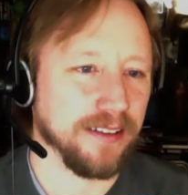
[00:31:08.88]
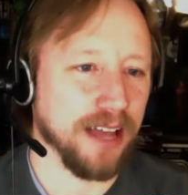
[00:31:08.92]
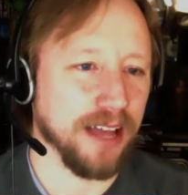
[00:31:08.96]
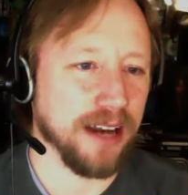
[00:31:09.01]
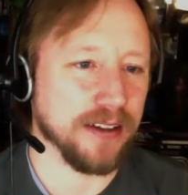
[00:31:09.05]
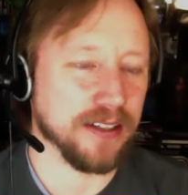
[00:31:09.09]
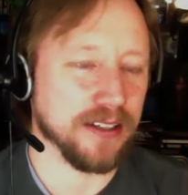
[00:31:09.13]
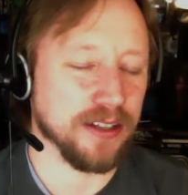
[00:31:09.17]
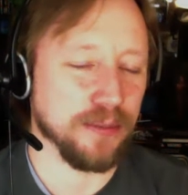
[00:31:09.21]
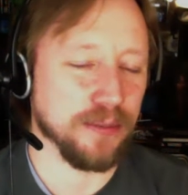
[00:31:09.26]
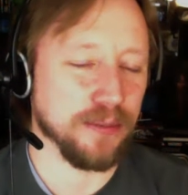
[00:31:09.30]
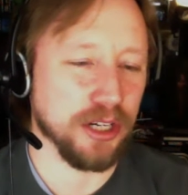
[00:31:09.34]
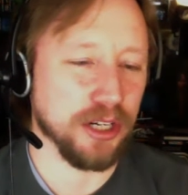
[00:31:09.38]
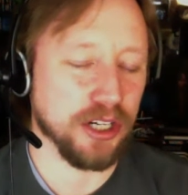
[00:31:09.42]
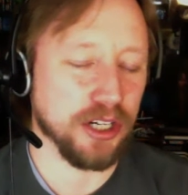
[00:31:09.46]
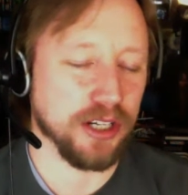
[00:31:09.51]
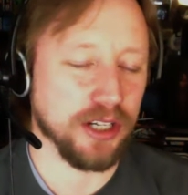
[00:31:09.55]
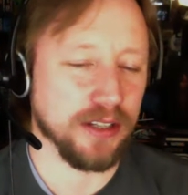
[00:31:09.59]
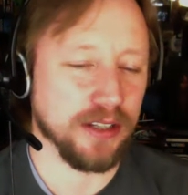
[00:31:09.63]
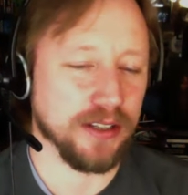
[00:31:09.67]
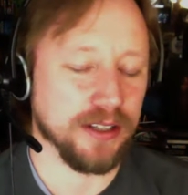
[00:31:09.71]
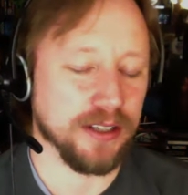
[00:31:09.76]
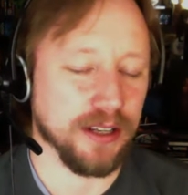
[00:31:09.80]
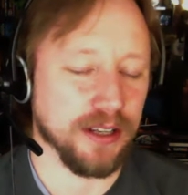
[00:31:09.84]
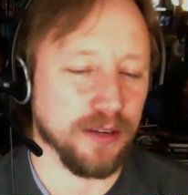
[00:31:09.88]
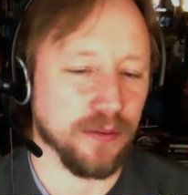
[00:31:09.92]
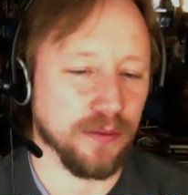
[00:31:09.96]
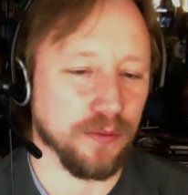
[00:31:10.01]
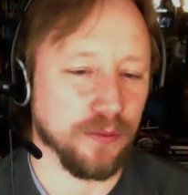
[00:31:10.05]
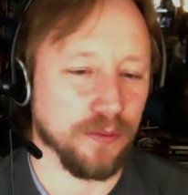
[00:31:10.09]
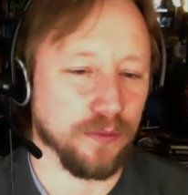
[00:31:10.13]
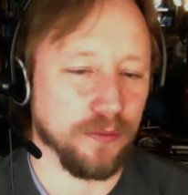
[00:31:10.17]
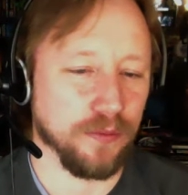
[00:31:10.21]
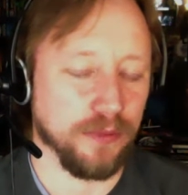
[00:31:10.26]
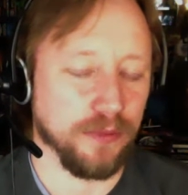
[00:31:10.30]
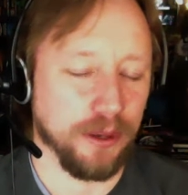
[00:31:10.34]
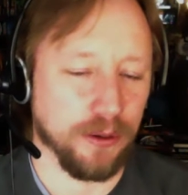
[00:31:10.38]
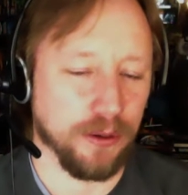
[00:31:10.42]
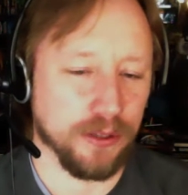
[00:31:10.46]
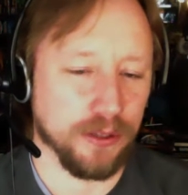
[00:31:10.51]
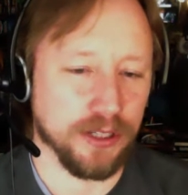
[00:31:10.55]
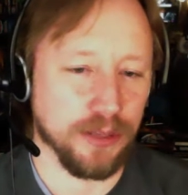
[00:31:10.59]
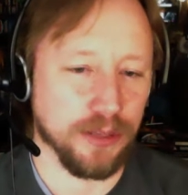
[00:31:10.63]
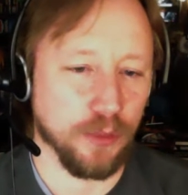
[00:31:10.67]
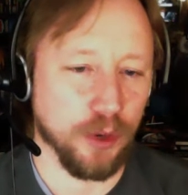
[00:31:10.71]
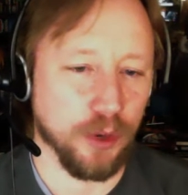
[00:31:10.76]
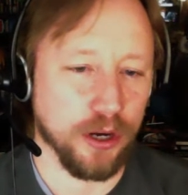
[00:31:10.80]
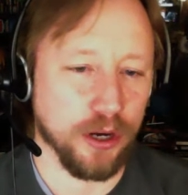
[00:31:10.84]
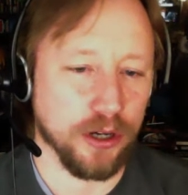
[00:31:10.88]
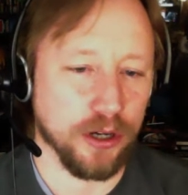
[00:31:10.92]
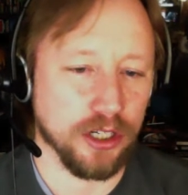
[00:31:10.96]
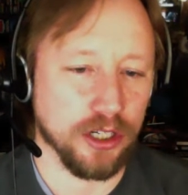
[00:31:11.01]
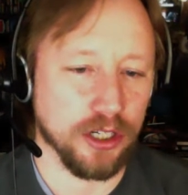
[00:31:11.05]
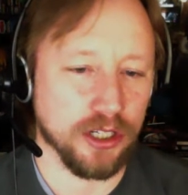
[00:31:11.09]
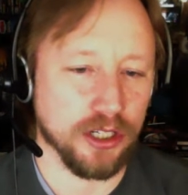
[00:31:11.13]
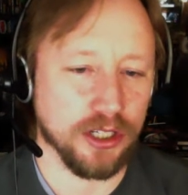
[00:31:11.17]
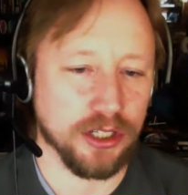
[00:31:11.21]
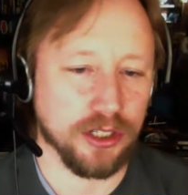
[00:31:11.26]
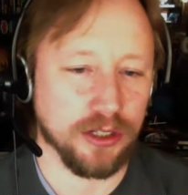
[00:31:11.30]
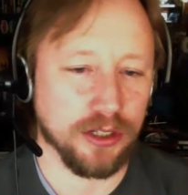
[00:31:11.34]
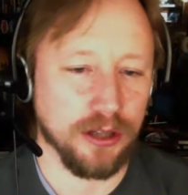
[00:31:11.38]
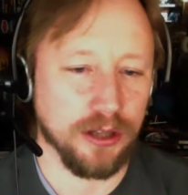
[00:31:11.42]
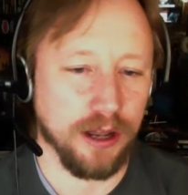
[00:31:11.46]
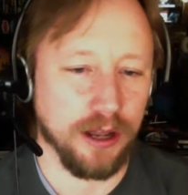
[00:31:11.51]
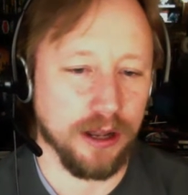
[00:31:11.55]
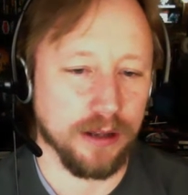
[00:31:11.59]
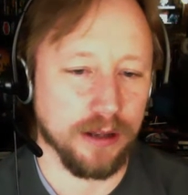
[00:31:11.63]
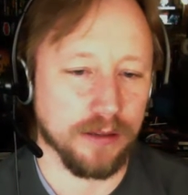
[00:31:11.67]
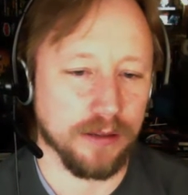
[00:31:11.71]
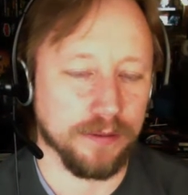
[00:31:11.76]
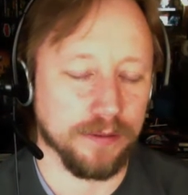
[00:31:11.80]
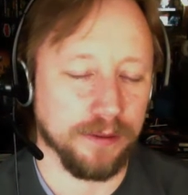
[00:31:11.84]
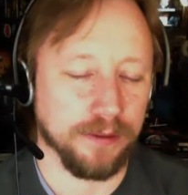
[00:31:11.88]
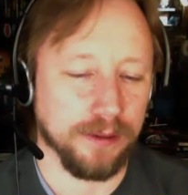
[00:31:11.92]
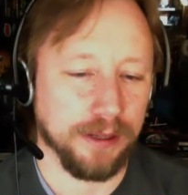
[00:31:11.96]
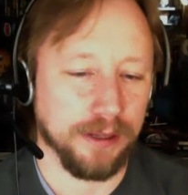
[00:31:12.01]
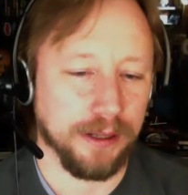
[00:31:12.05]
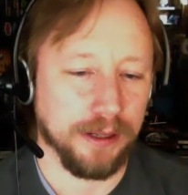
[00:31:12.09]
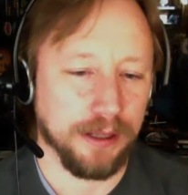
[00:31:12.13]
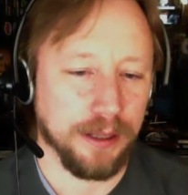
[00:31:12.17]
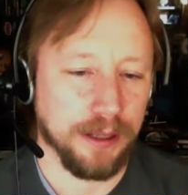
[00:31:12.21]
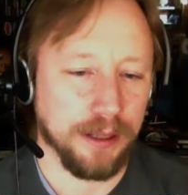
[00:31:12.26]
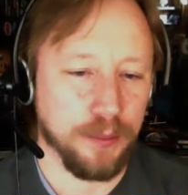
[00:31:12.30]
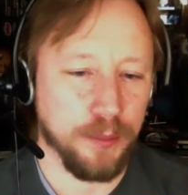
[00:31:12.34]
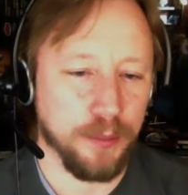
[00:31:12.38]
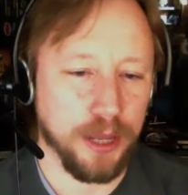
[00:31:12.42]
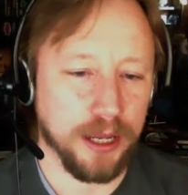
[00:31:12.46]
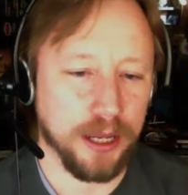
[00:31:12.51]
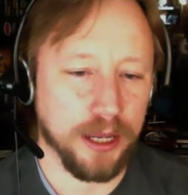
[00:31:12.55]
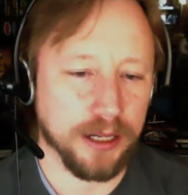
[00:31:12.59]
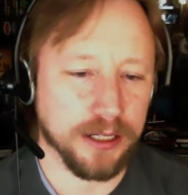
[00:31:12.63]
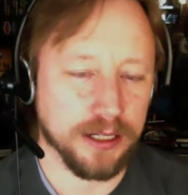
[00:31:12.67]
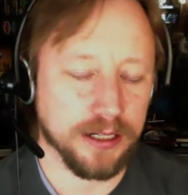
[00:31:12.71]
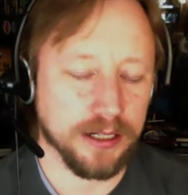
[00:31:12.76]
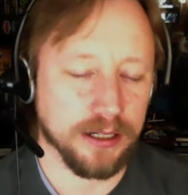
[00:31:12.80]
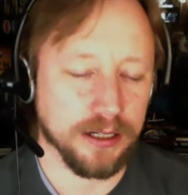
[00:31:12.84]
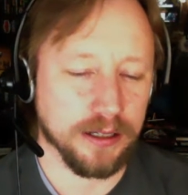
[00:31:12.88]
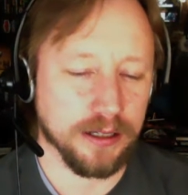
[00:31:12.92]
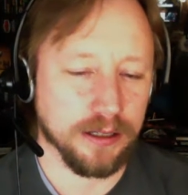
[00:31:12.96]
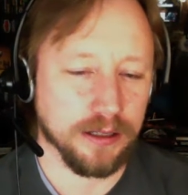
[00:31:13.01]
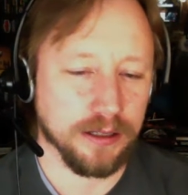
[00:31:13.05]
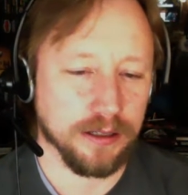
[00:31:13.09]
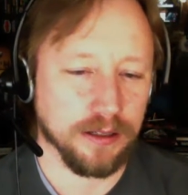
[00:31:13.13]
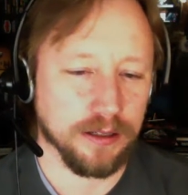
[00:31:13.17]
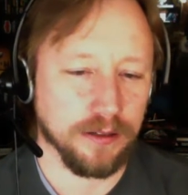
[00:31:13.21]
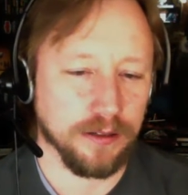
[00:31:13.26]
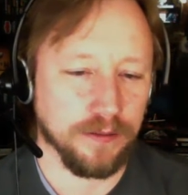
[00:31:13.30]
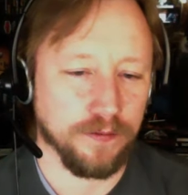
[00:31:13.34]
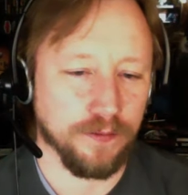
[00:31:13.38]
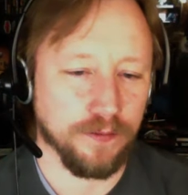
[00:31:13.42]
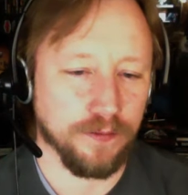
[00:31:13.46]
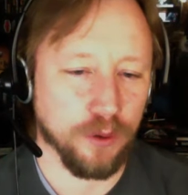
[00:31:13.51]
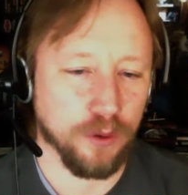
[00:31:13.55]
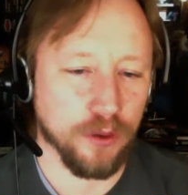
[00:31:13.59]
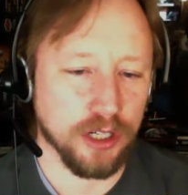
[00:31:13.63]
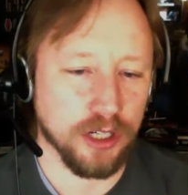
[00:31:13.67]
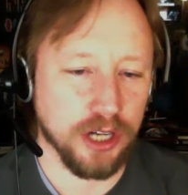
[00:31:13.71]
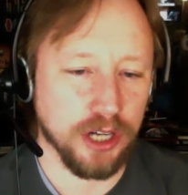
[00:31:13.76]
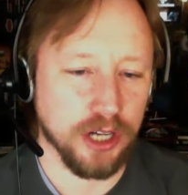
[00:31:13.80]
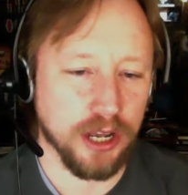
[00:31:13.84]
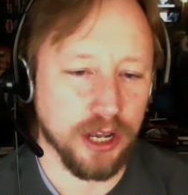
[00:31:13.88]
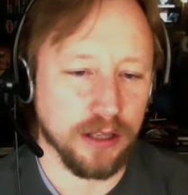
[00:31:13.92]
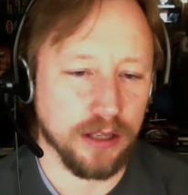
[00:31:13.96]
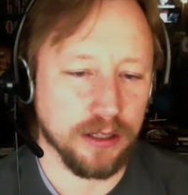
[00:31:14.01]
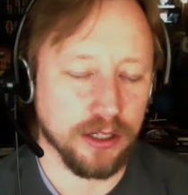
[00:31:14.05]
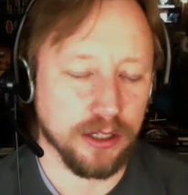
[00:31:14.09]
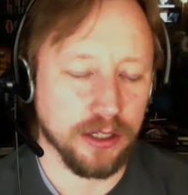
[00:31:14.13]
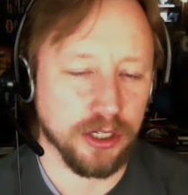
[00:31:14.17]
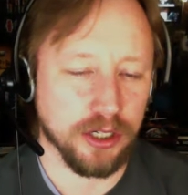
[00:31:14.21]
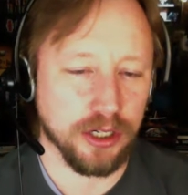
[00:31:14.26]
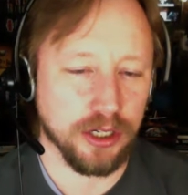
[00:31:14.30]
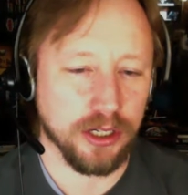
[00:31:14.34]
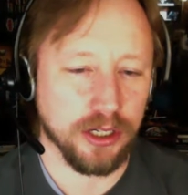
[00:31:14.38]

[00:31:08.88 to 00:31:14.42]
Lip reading: of submissions, and there were some winners picked for the challenge,